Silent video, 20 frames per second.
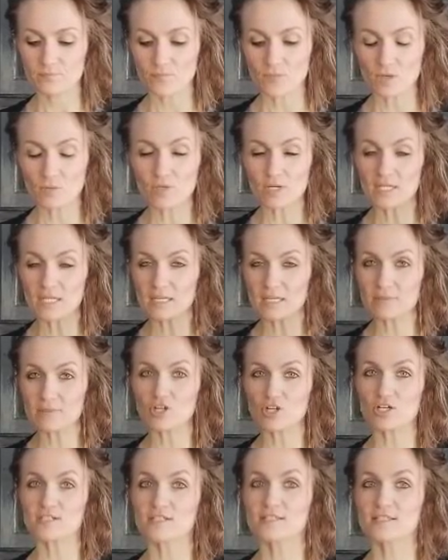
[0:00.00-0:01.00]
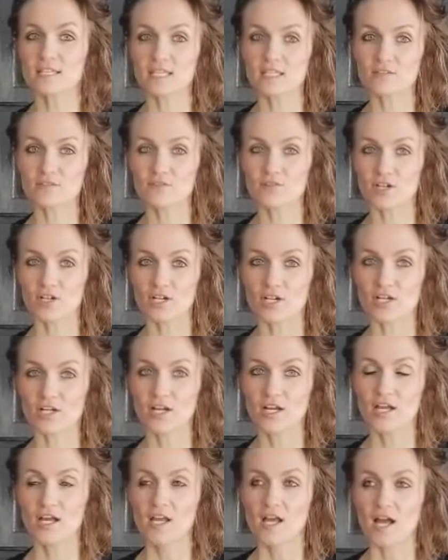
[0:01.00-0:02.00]

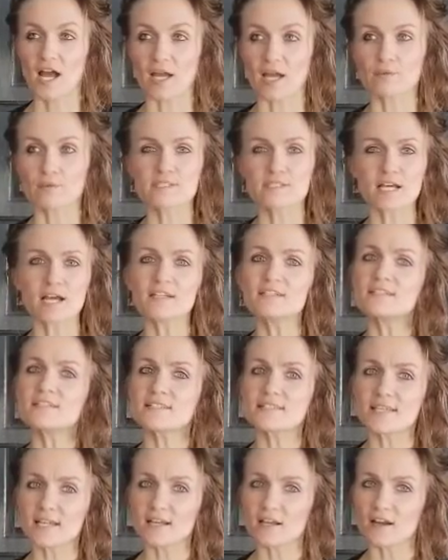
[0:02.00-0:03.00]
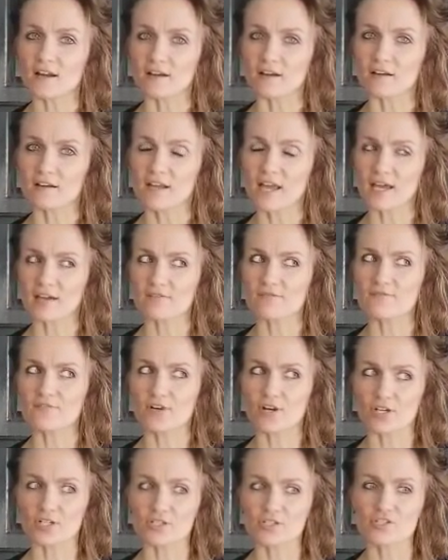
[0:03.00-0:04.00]
kefir, I was kind of scared at
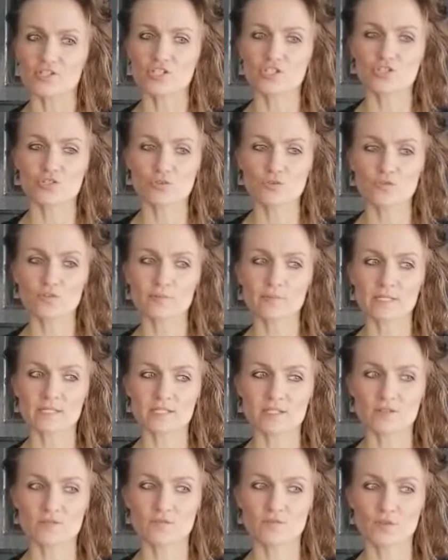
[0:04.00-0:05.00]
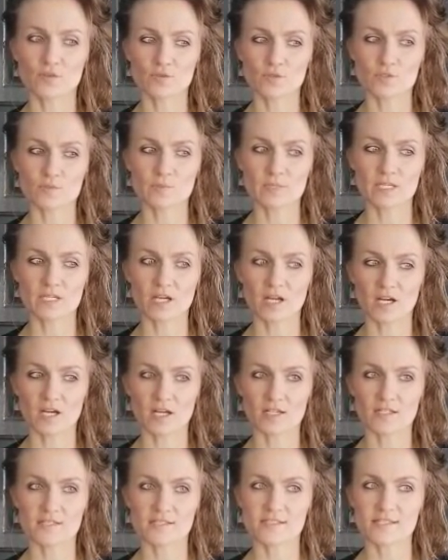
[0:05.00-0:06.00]
first to do fermented foods
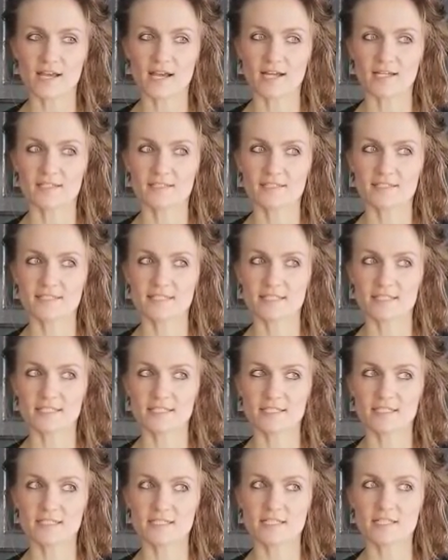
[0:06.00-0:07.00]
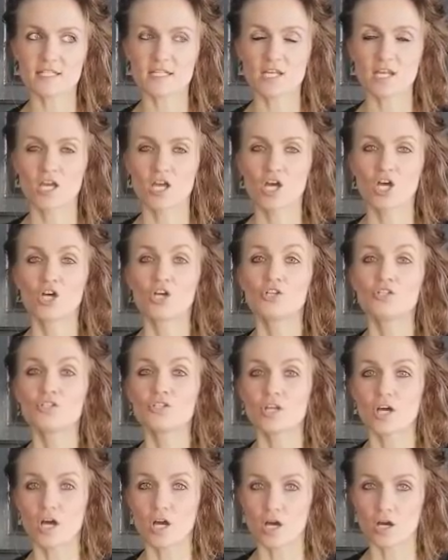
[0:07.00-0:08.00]
because I didn't
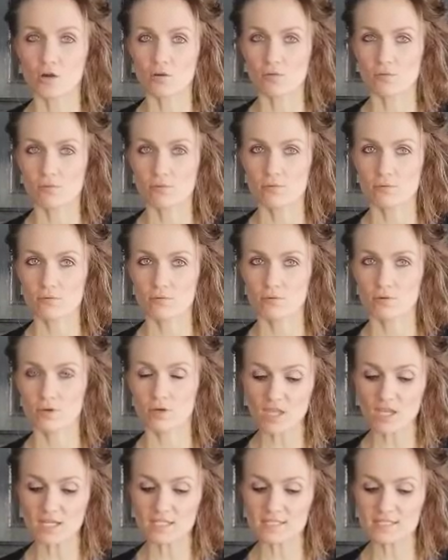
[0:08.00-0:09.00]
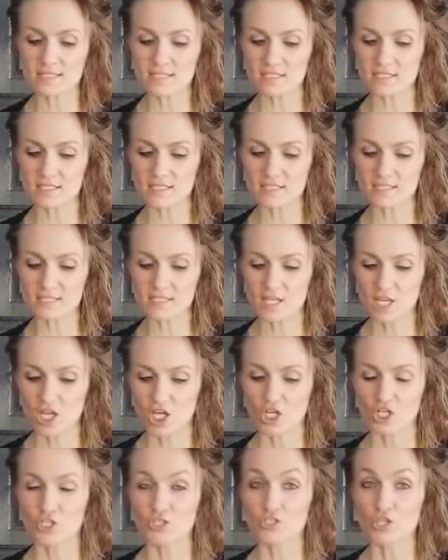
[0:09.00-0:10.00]
know. I didn't
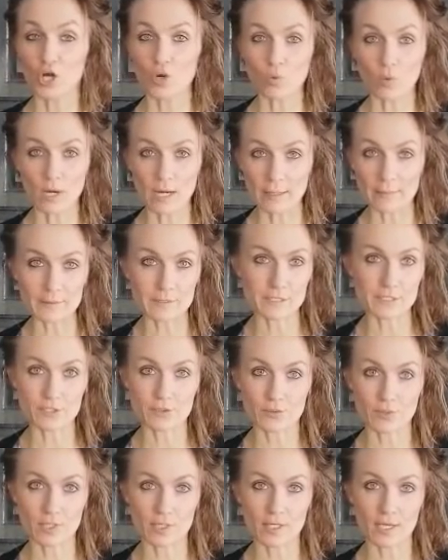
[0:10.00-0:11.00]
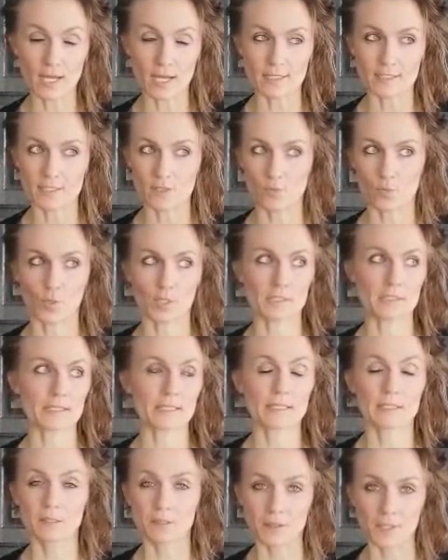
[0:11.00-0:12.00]
know what I was doing. I didn't want to
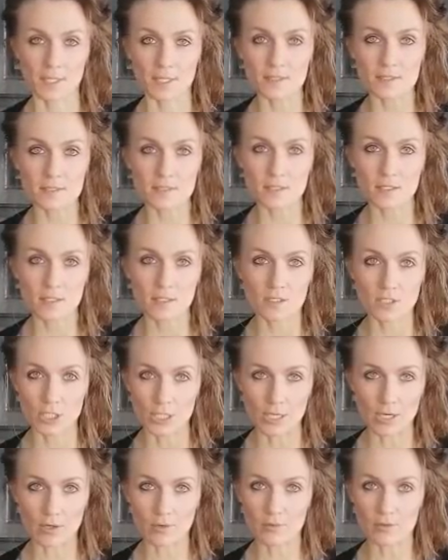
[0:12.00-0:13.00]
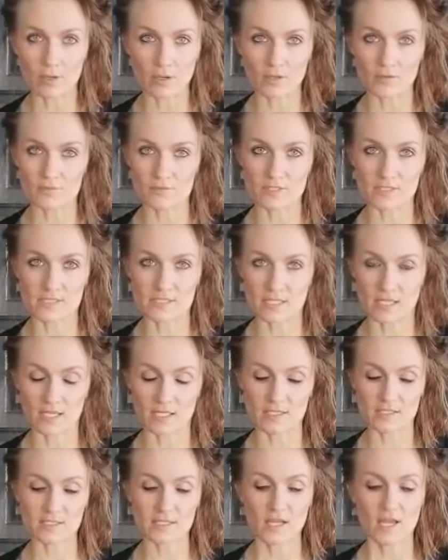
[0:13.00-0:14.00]
kill it, all of these
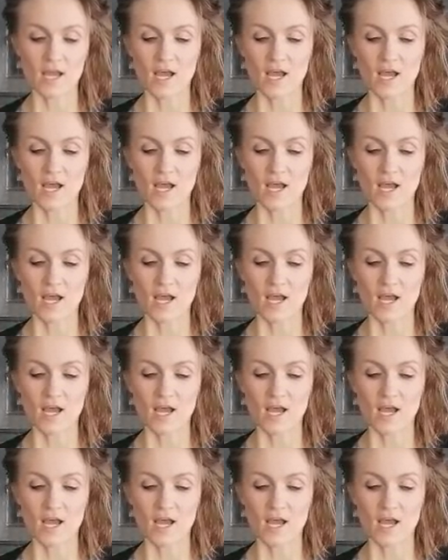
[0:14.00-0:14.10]
things.